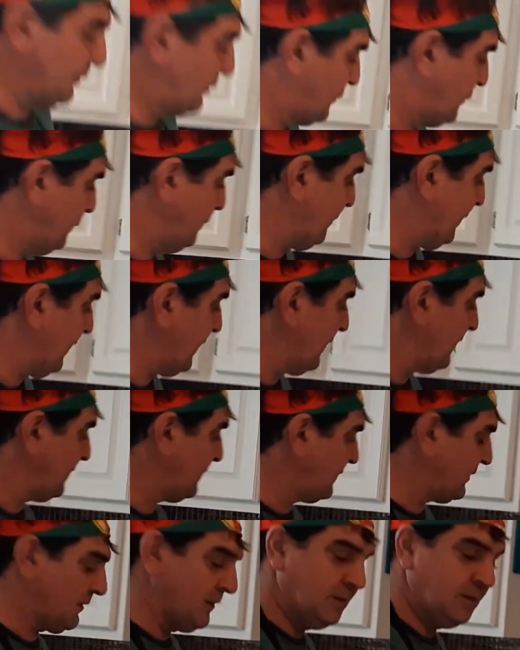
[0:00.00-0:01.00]
the 2 bags
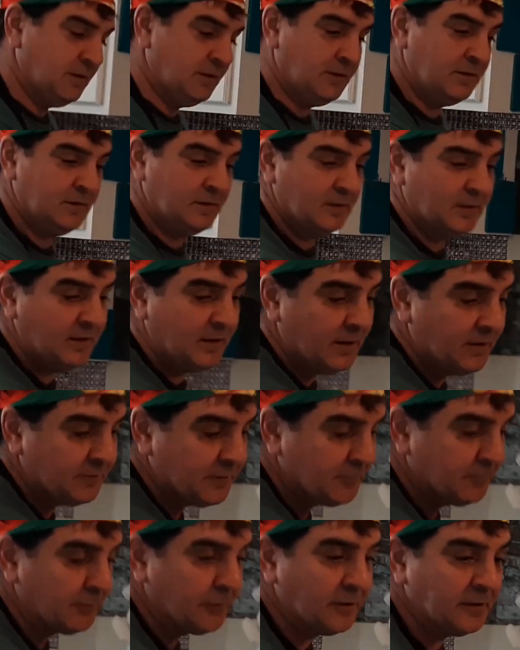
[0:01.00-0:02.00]
of the
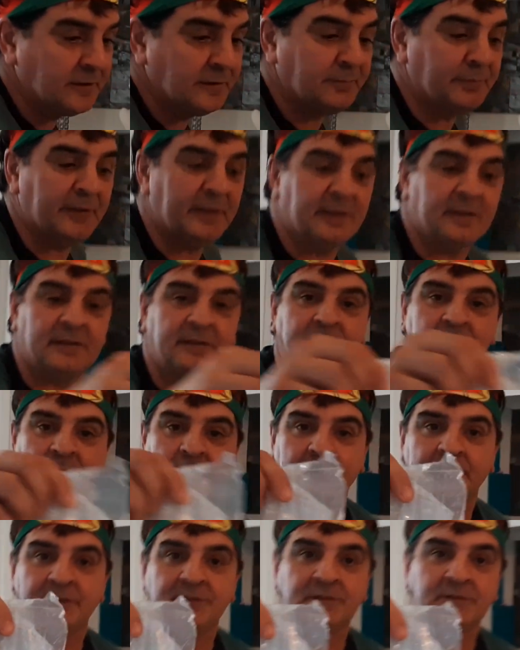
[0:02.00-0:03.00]
boiling bag
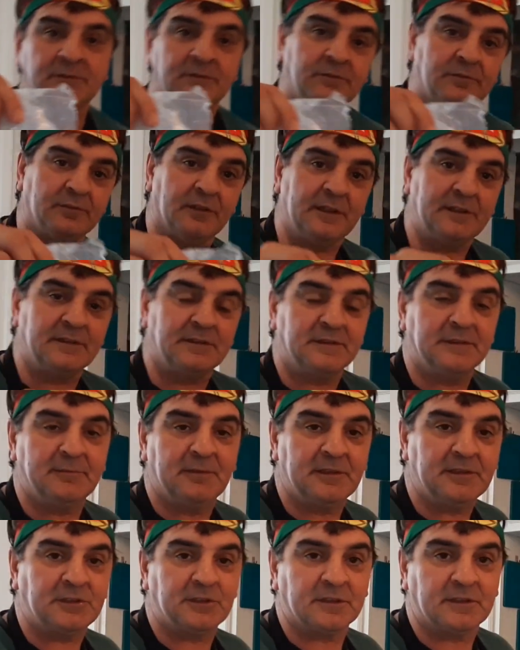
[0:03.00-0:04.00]
rice right into
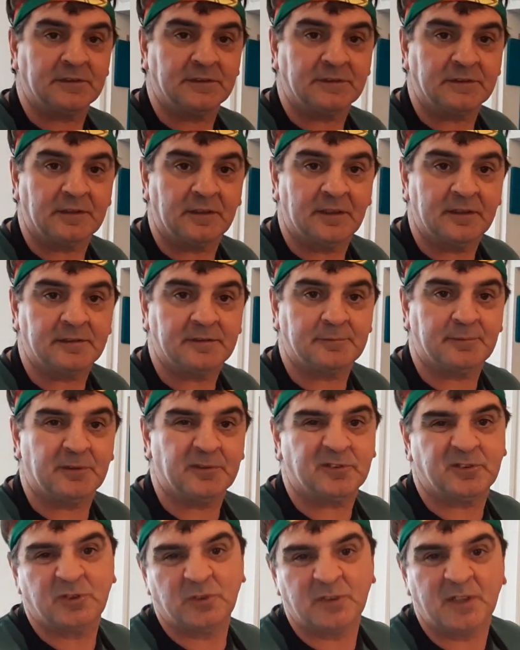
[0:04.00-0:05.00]
my chicken stock. It's about
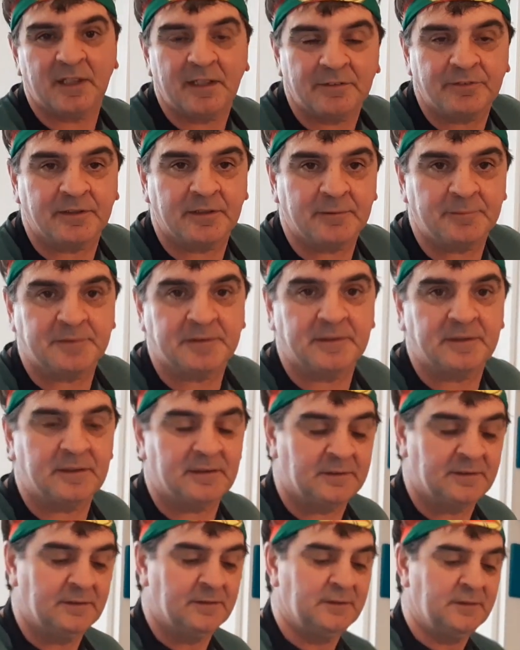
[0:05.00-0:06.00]
2.5 cups there.
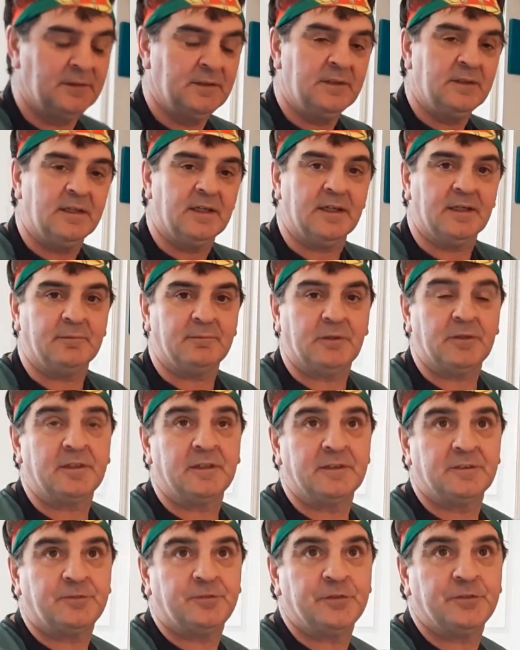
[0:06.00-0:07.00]
In about
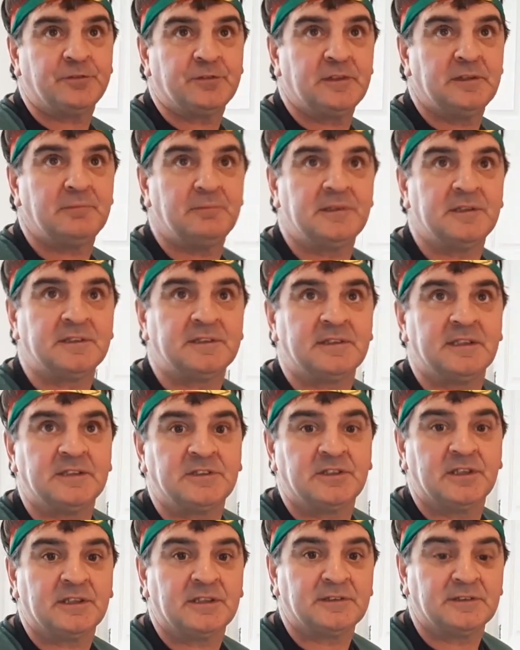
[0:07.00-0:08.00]
another 15 minutes, that
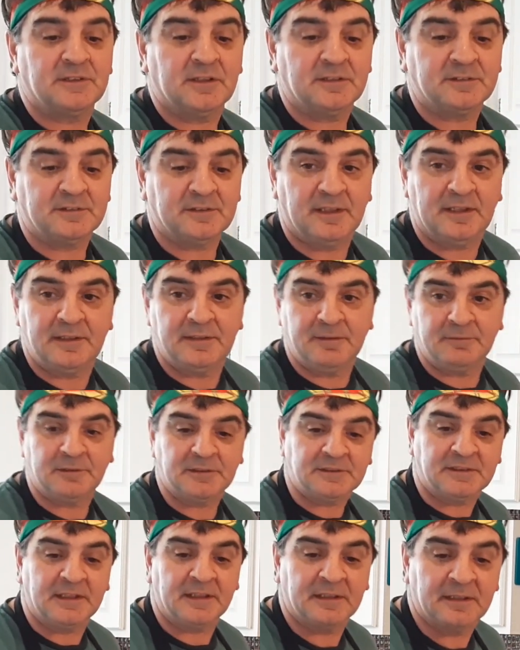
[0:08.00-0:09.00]
chicken's all done. I'm gonna
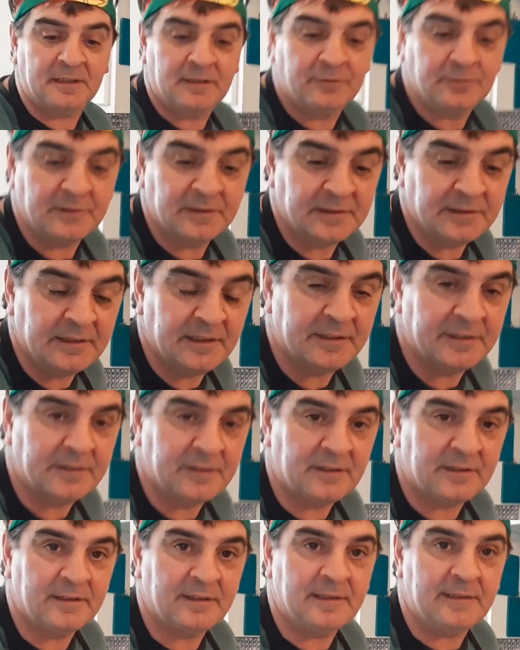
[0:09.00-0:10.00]
take it out, I'm gonna cut it
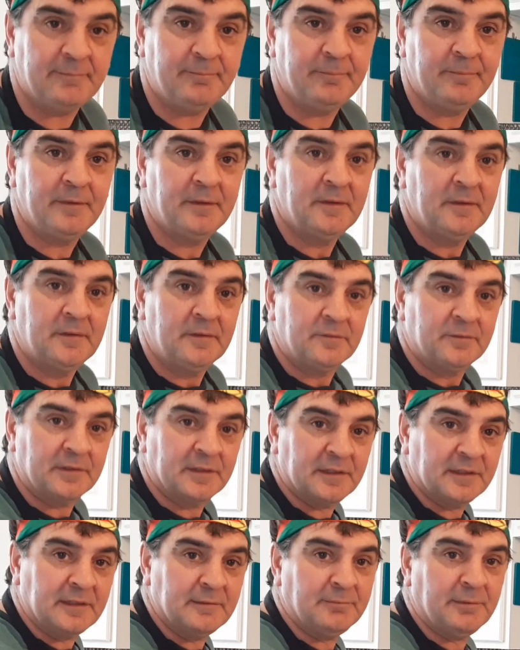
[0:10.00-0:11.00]
all up. I'm
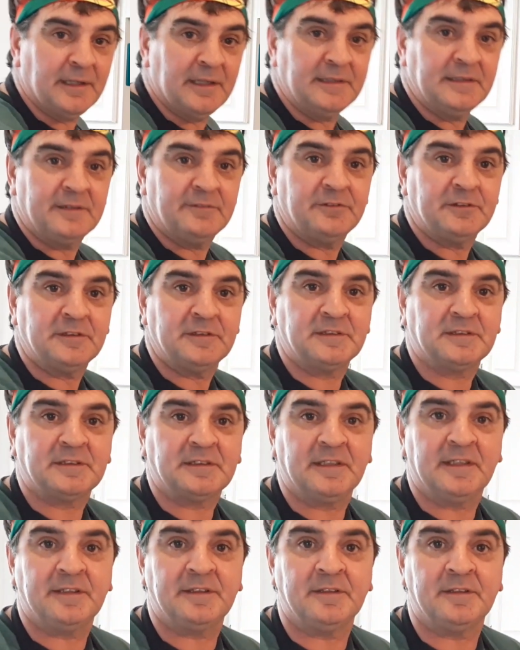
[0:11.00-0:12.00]
gonna combine everything
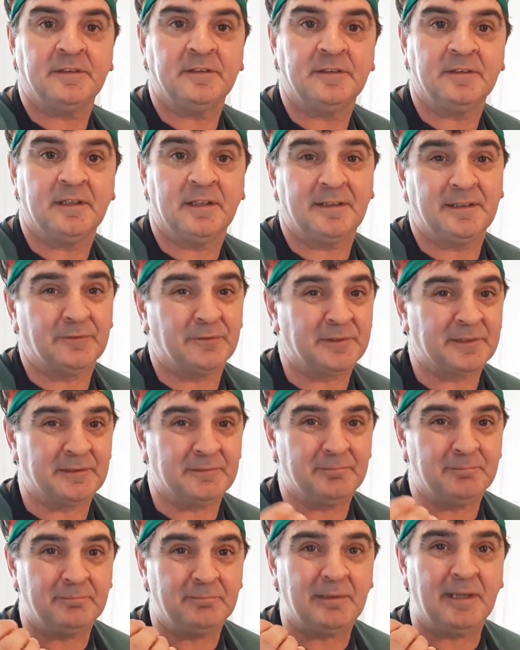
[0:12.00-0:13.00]
together, and then we're gonna
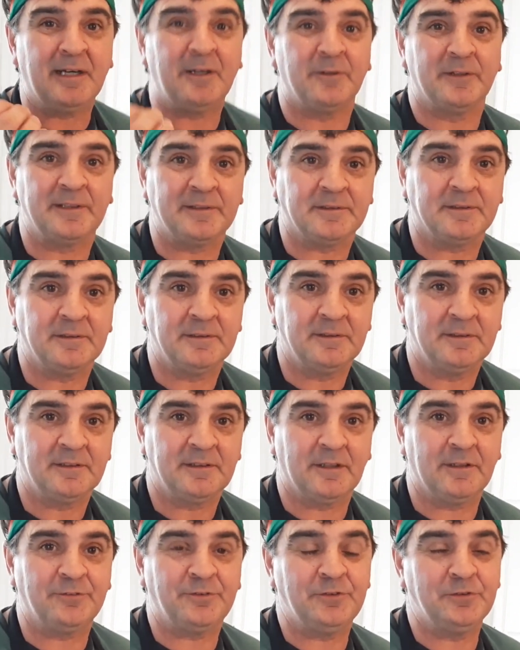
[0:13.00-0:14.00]
mow it.
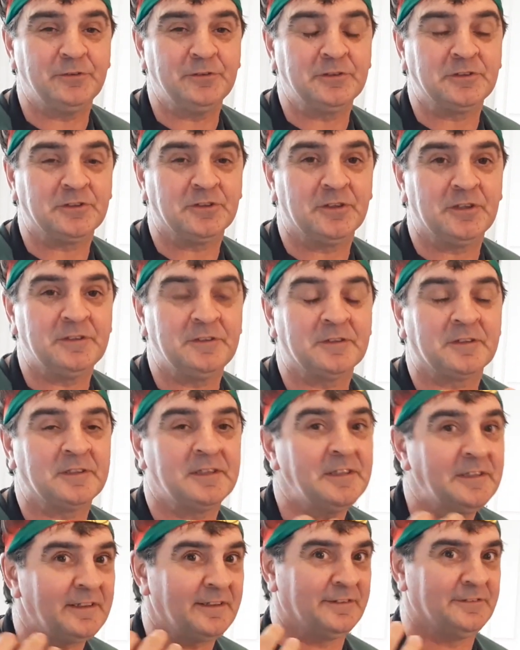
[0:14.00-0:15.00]
Now, if you think you're
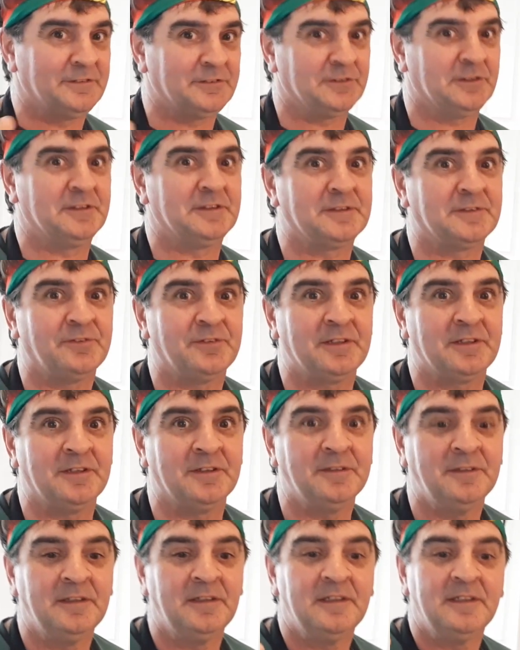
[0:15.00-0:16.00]
gonna enjoy this video,
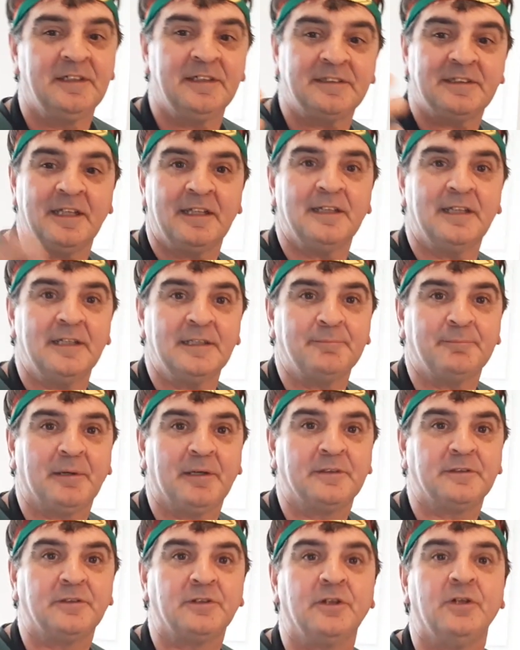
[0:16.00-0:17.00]
hit that like
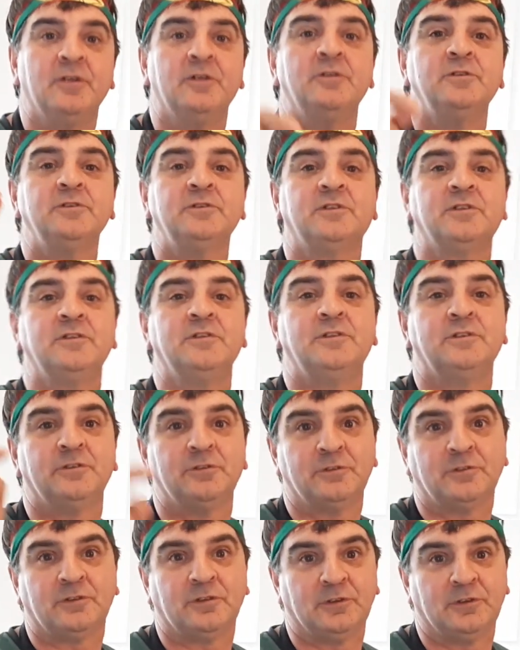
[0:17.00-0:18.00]
button. Go to
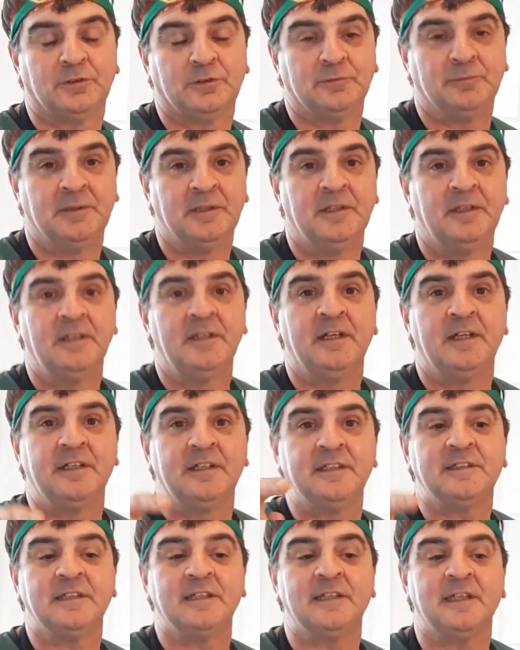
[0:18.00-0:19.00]
YouTube and
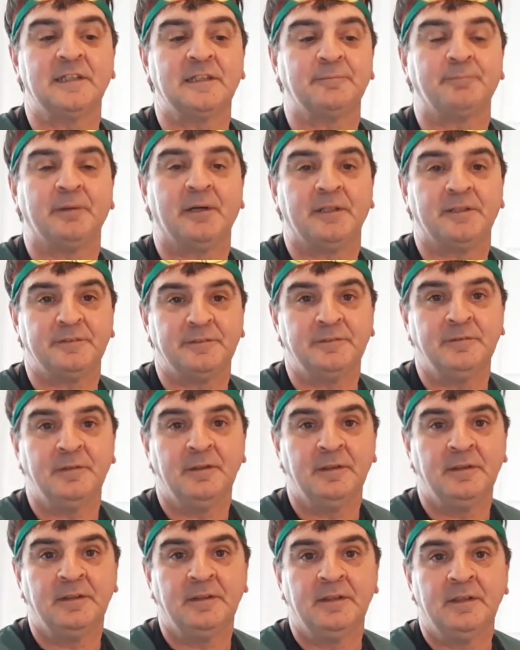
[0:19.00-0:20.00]
hit the like button
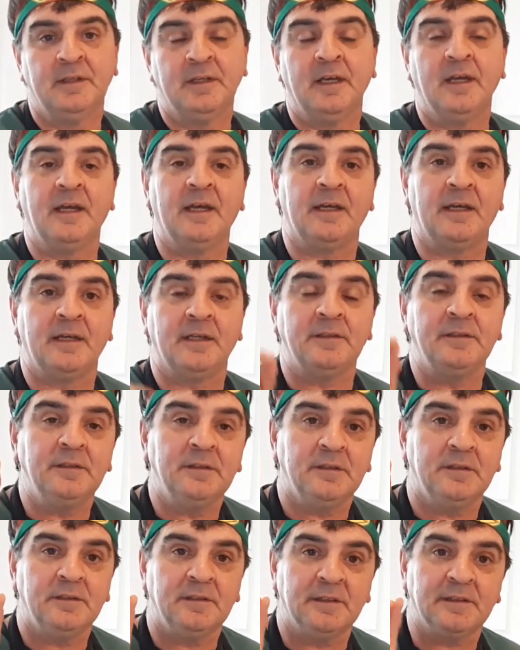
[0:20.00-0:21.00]
and
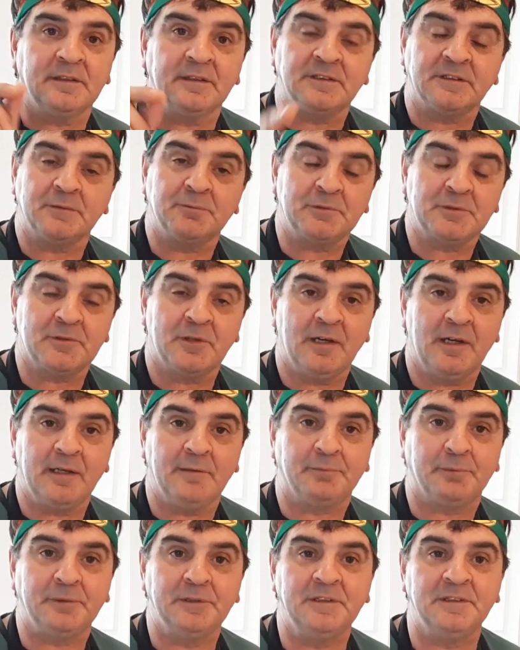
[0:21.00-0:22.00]
hit the subscribe.
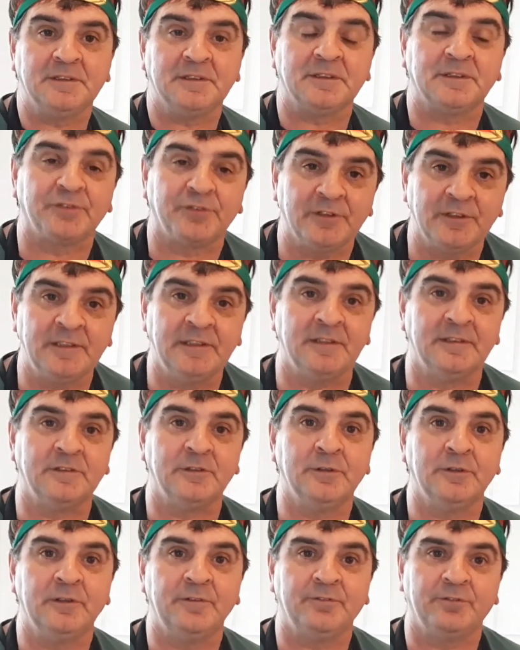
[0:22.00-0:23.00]
Please, it's free.
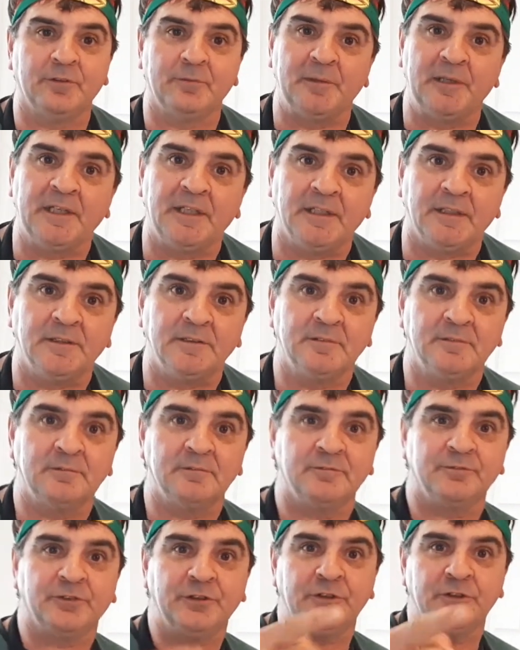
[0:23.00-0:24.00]
Do it for me,
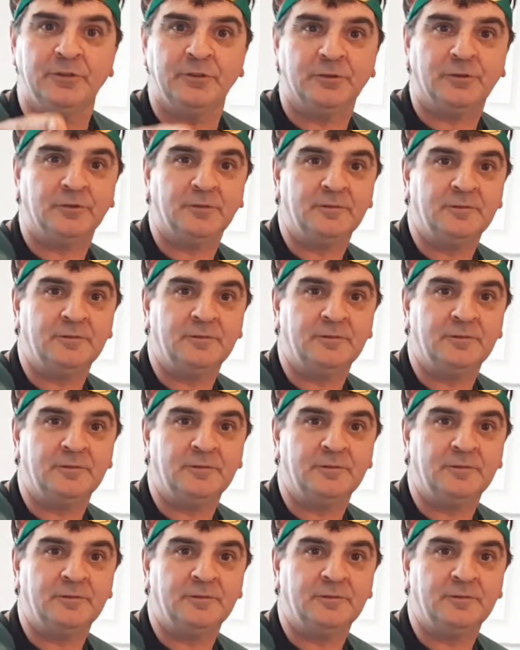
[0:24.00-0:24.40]
for you.